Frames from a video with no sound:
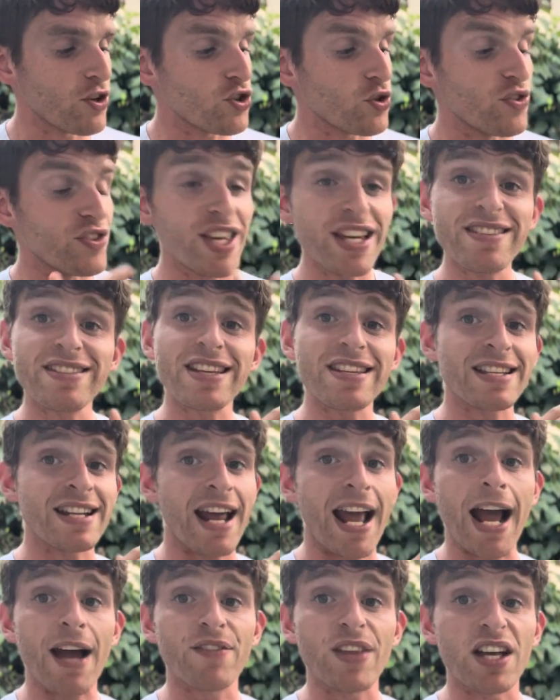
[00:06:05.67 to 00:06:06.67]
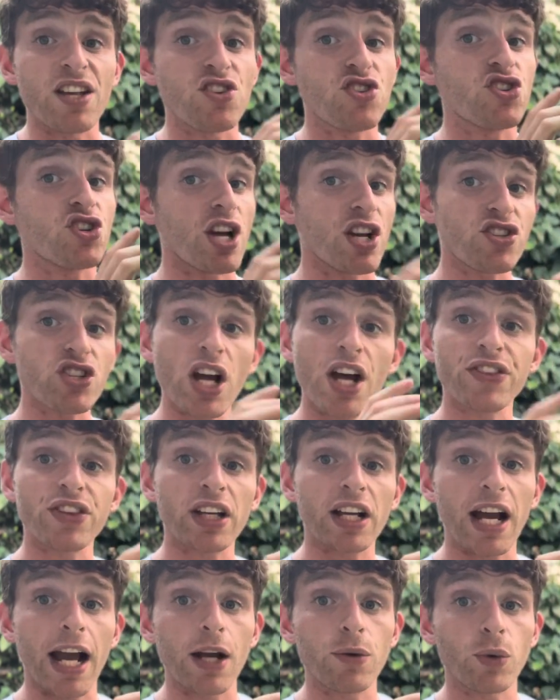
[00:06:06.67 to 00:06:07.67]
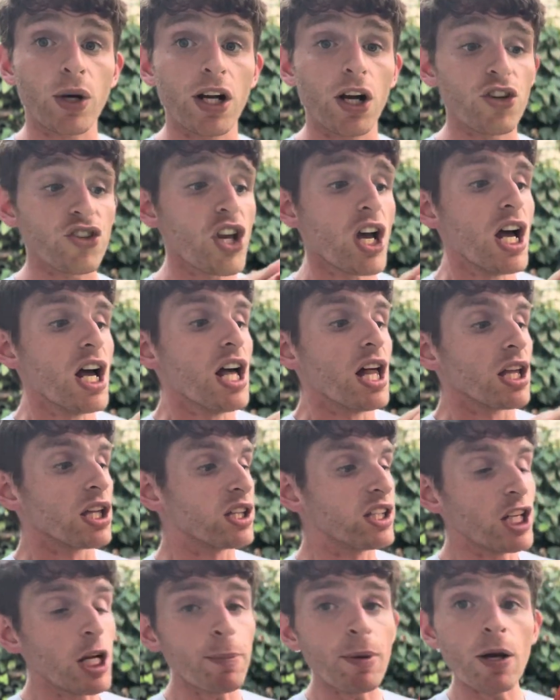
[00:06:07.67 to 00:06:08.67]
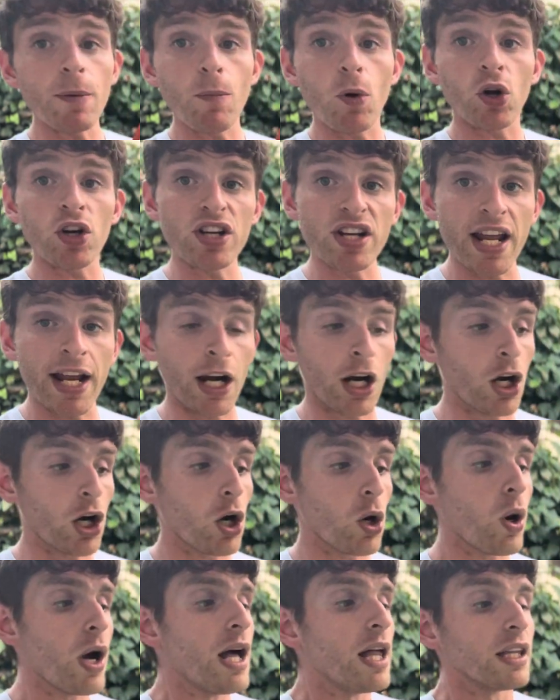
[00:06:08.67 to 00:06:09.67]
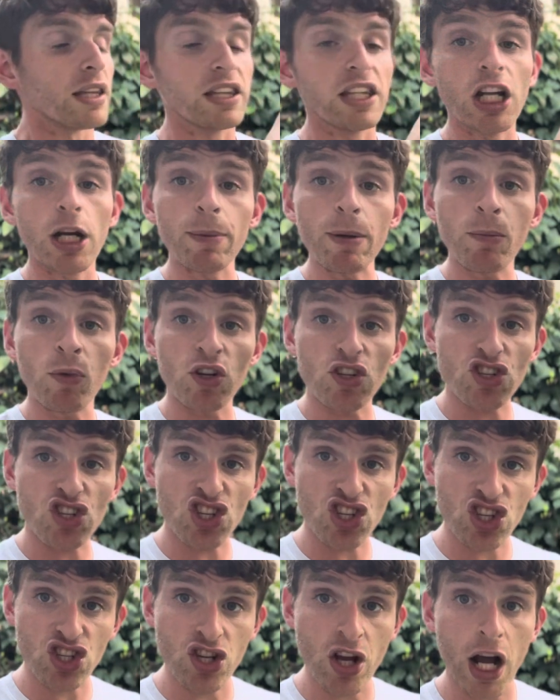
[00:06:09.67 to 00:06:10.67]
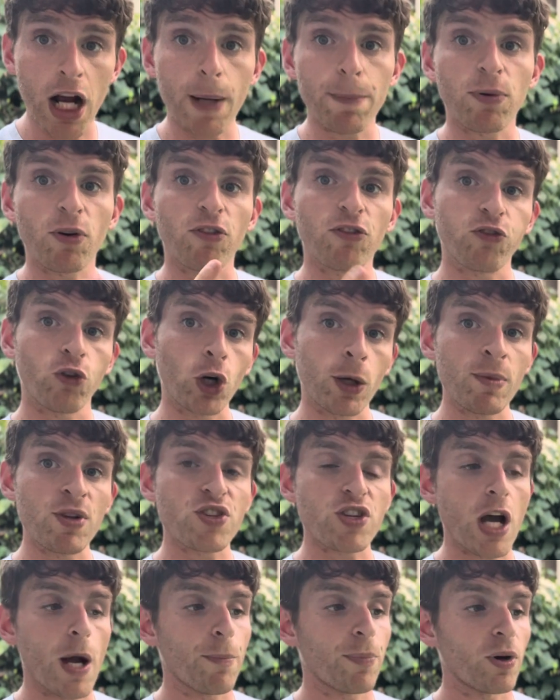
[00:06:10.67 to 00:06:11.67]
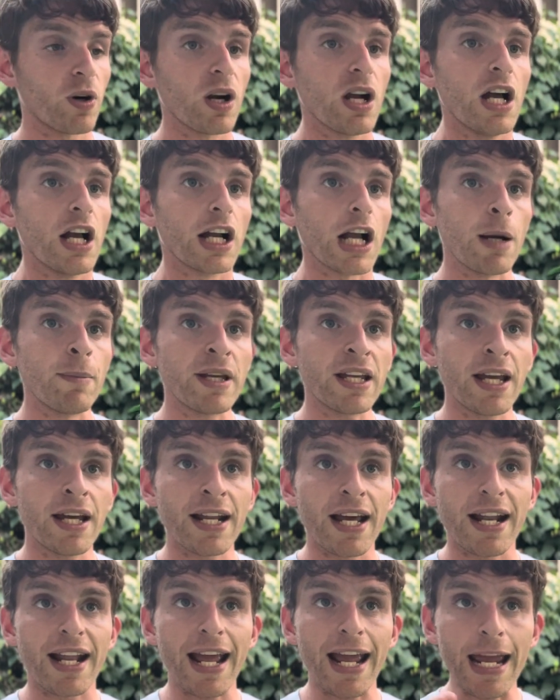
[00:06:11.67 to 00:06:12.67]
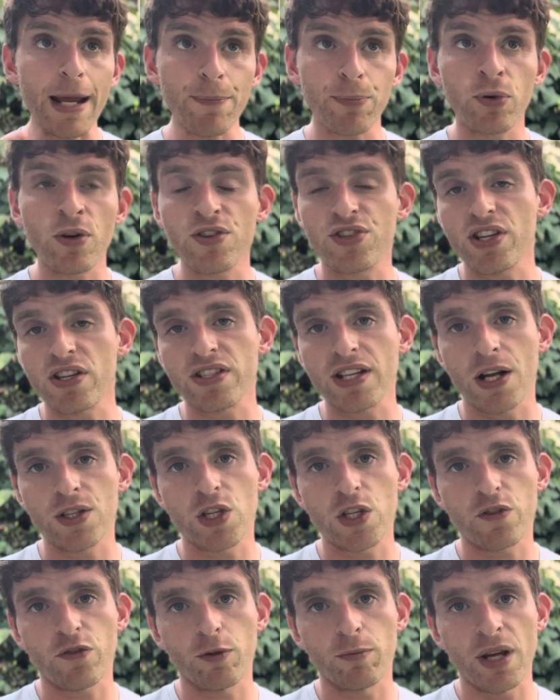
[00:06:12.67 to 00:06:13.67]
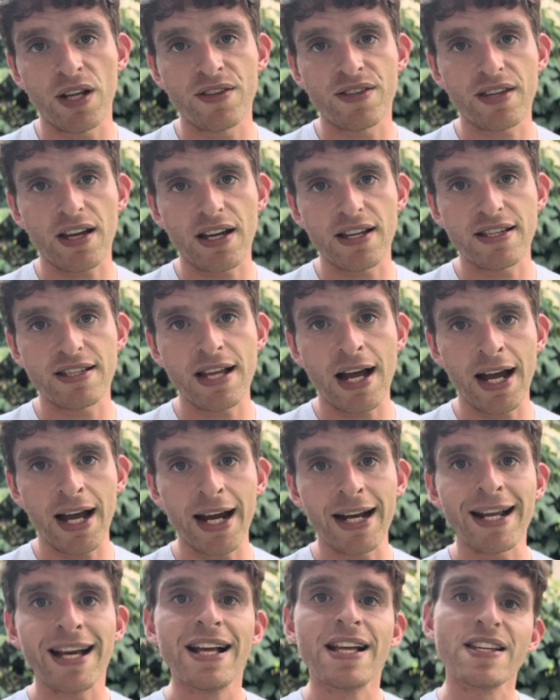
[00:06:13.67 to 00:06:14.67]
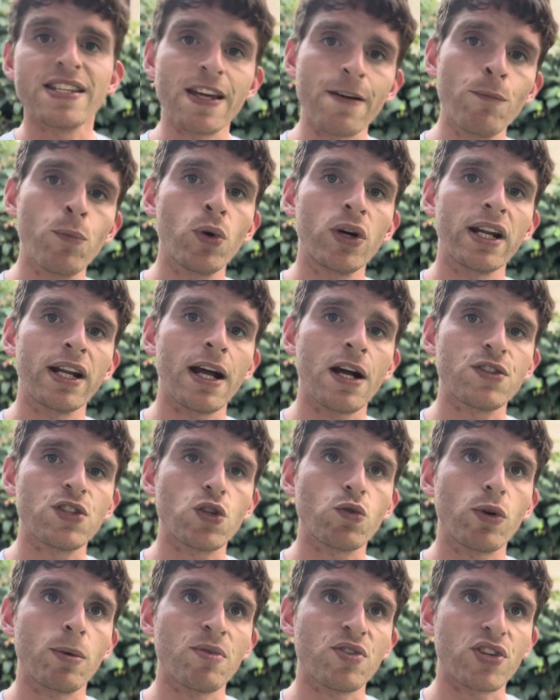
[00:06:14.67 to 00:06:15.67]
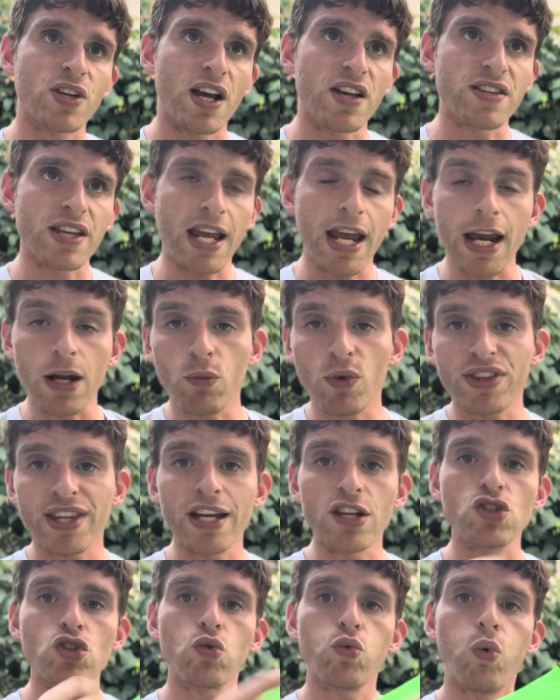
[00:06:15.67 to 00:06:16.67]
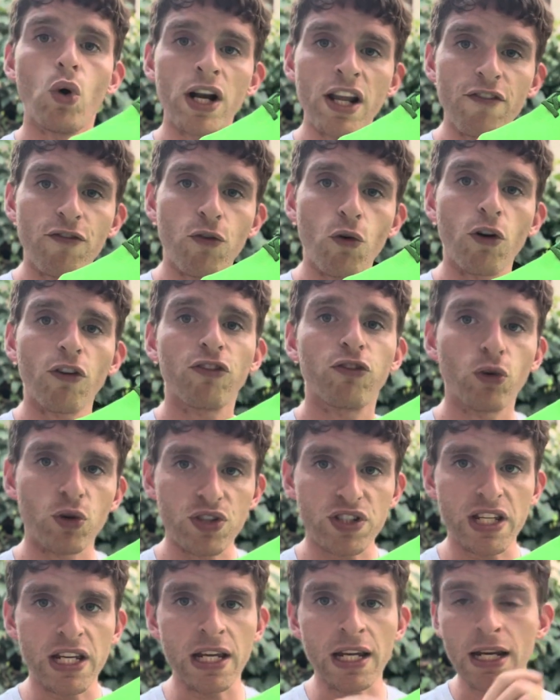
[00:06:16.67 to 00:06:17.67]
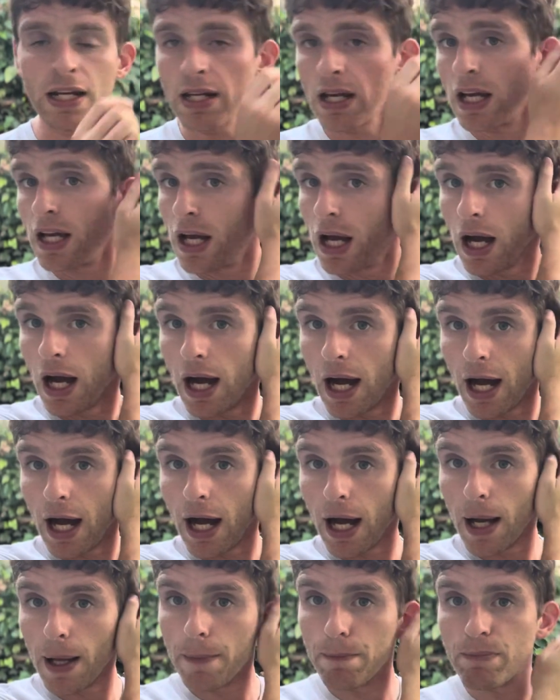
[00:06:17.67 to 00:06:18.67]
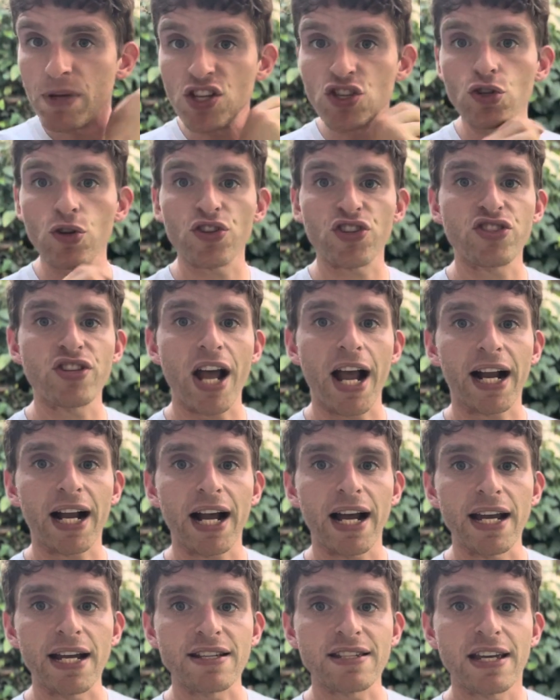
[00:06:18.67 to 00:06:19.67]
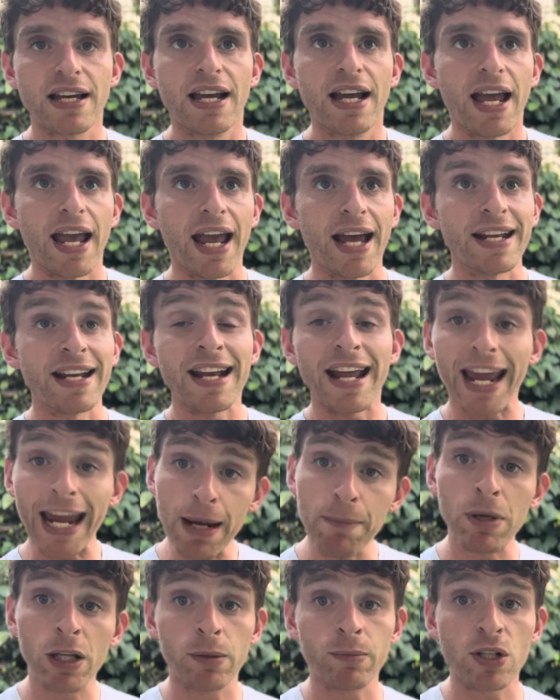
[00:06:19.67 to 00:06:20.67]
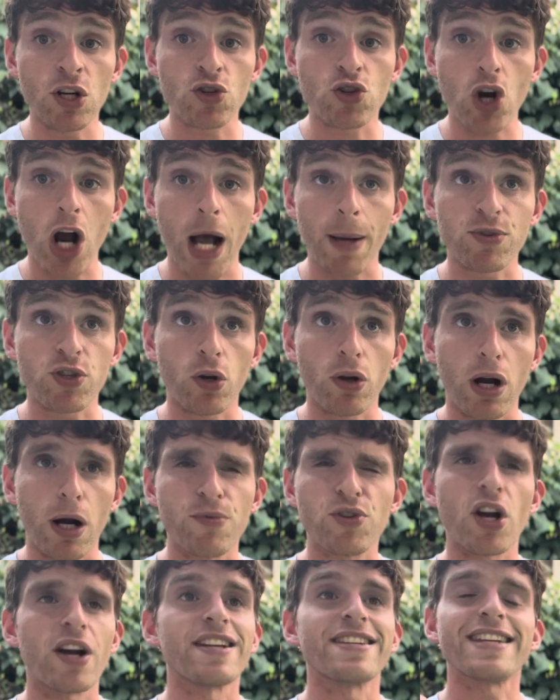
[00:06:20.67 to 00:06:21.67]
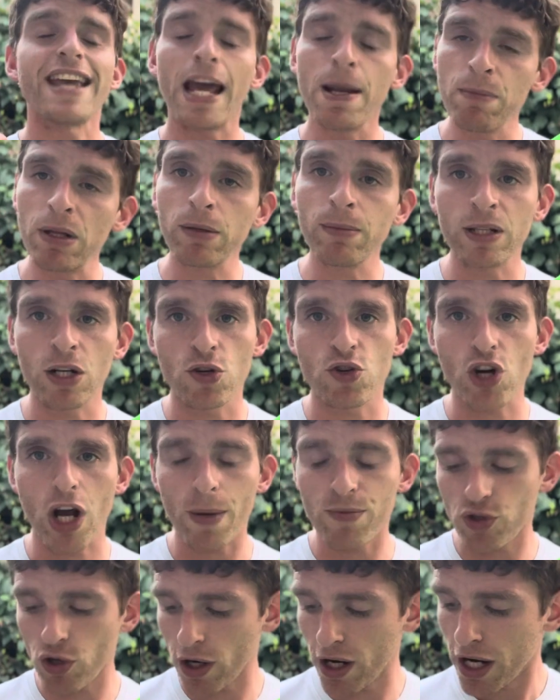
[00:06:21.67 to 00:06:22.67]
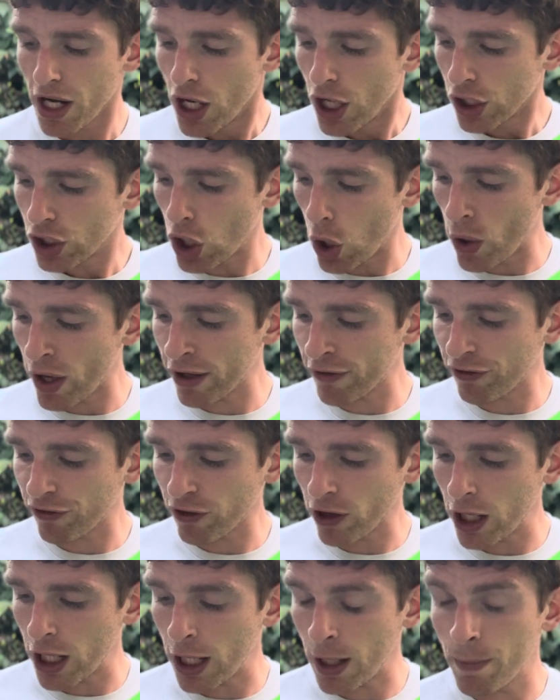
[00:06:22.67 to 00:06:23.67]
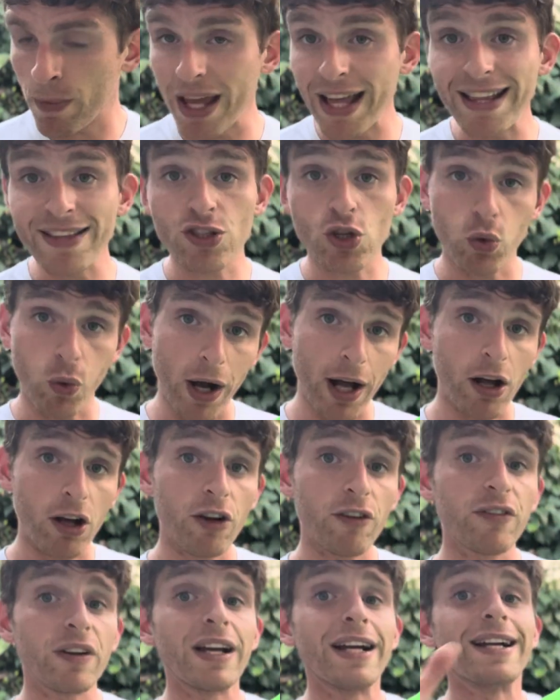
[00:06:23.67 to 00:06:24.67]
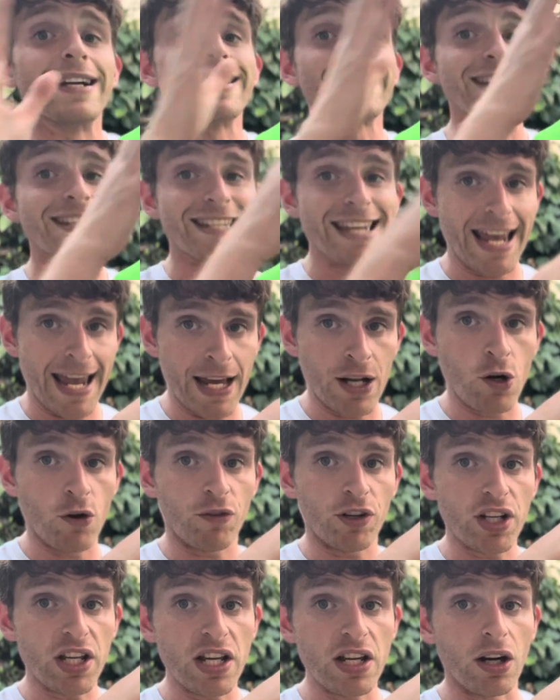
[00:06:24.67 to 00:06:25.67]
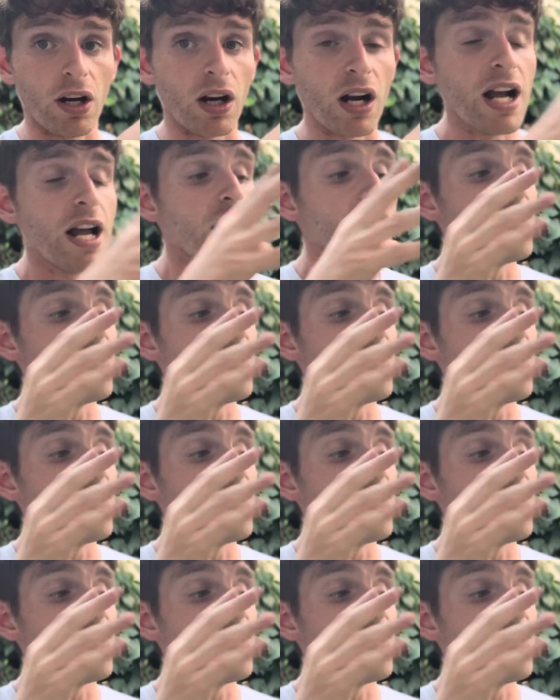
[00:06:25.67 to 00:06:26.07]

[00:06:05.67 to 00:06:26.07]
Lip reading: So this doesn't have that. It's just got the guide rails, a little bit more narrow, a little bit more snug performance upper, coming in at 8.6 ounces for men's size 9, 7.8 ounces women's size 8, with a 24-14 midsole stack height and an 10 millimeter drop, going from 12 to 10 over here.